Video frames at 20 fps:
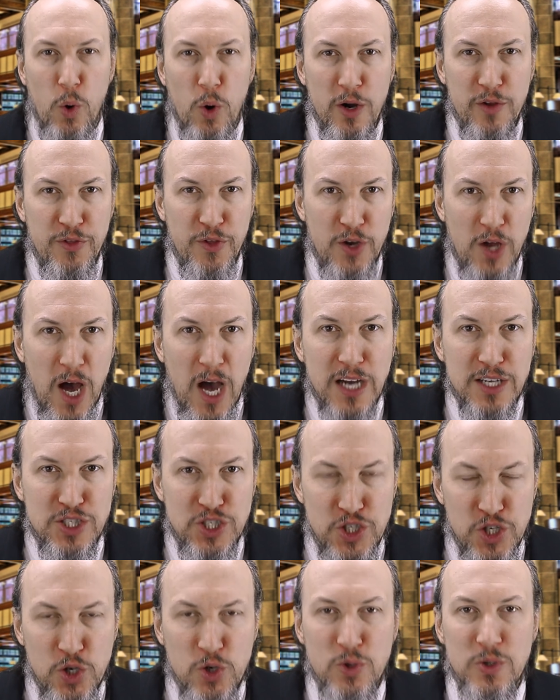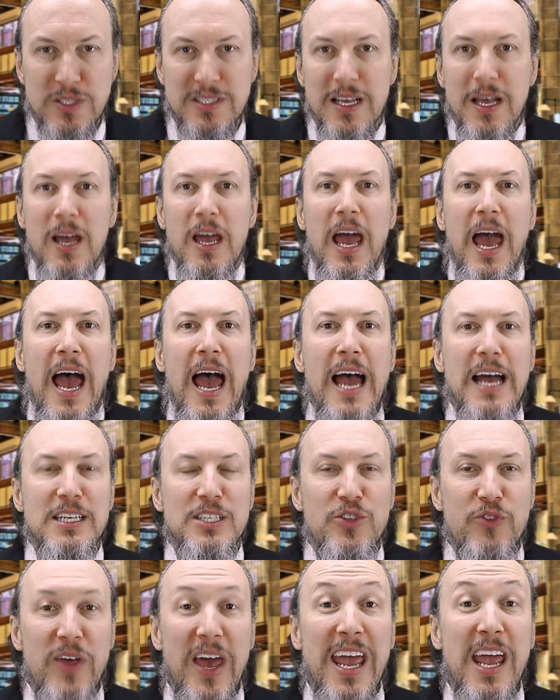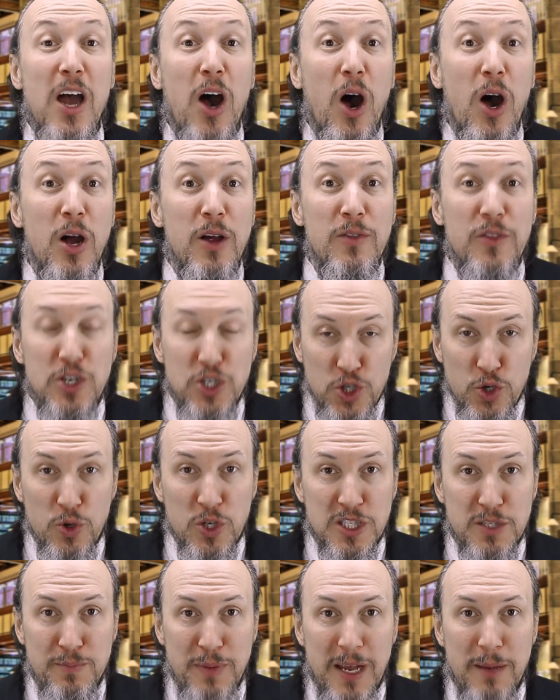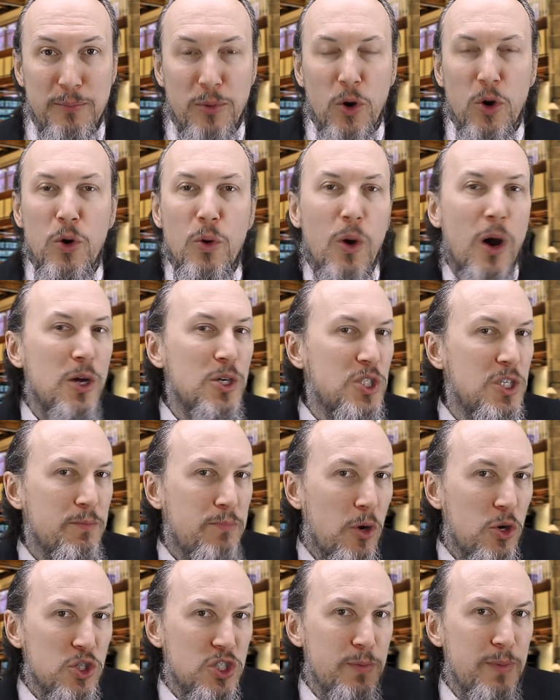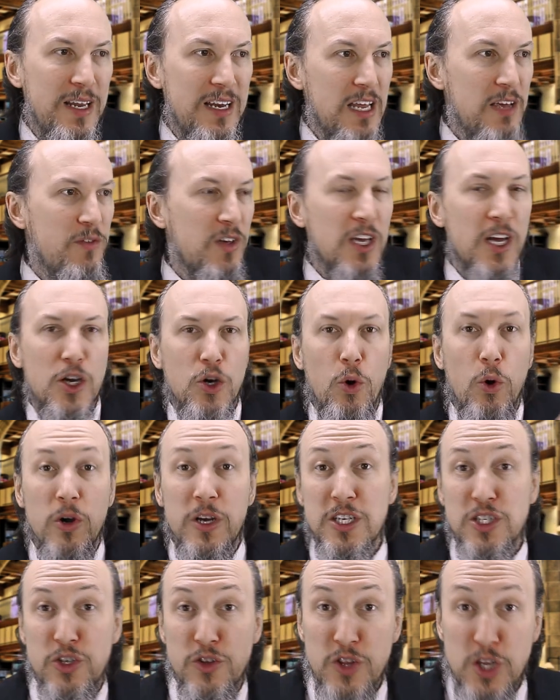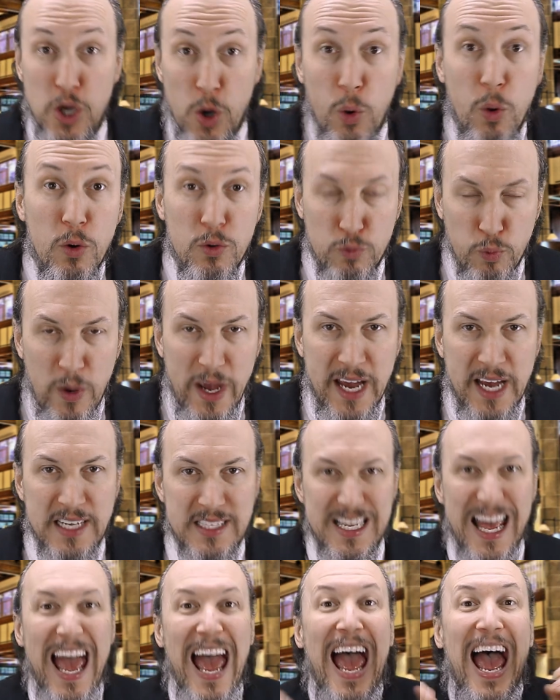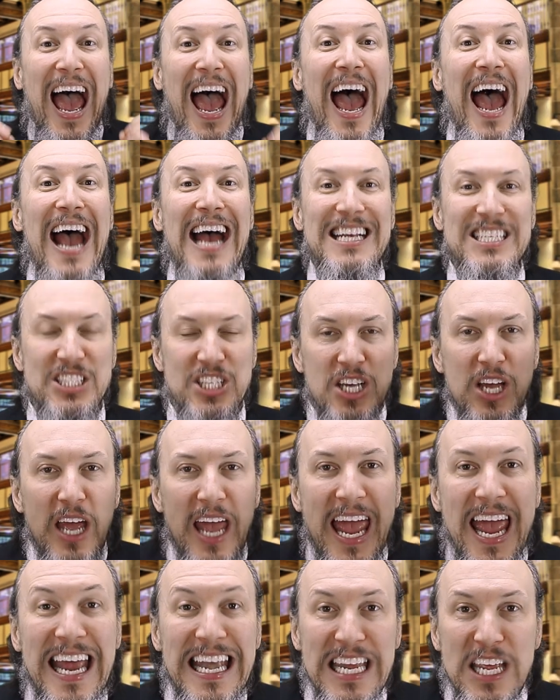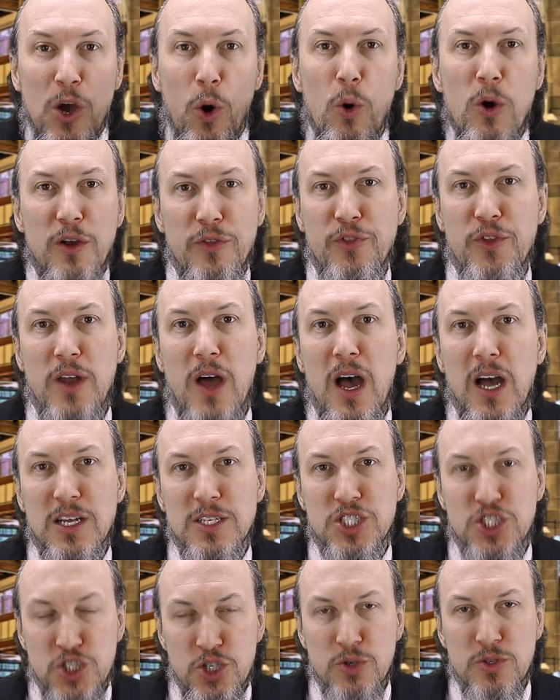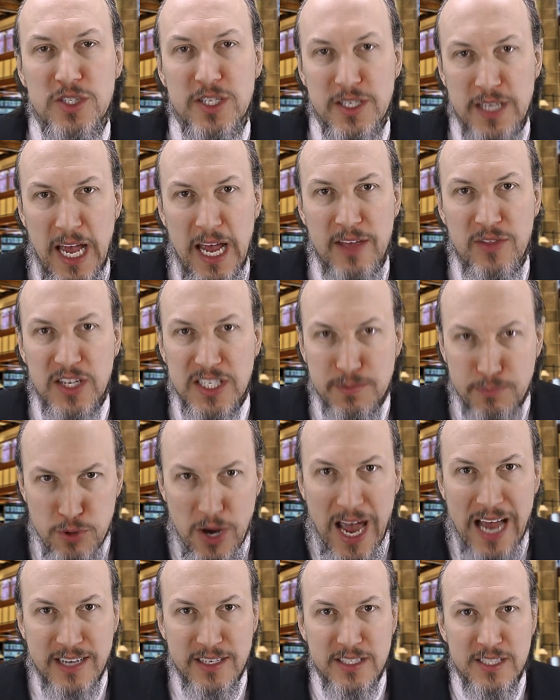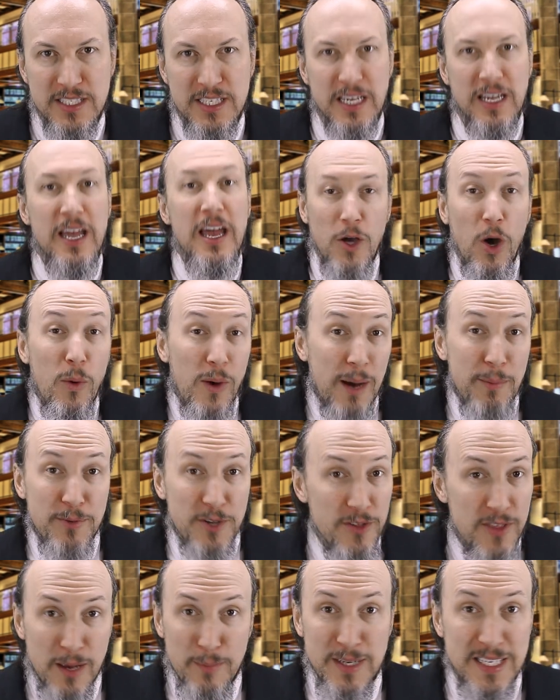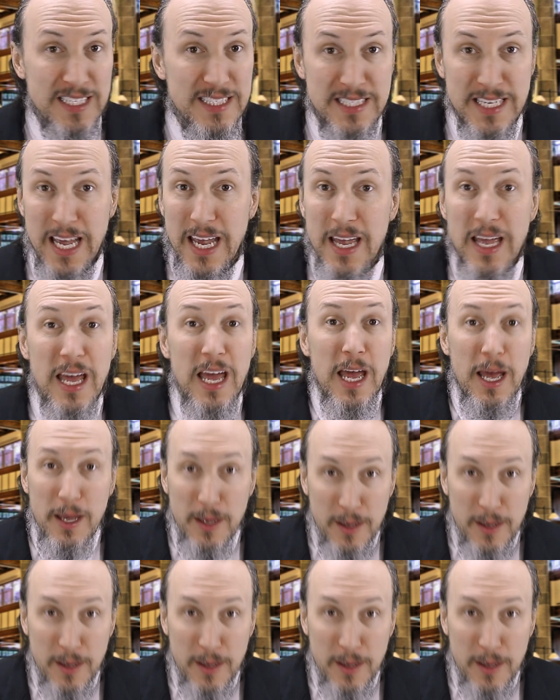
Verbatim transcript: Orthodox Jews, as they are the Jewish people who are supposed to be living according to the old ways. Ask any Orthodox Jew today that's practicing, go up to them and say,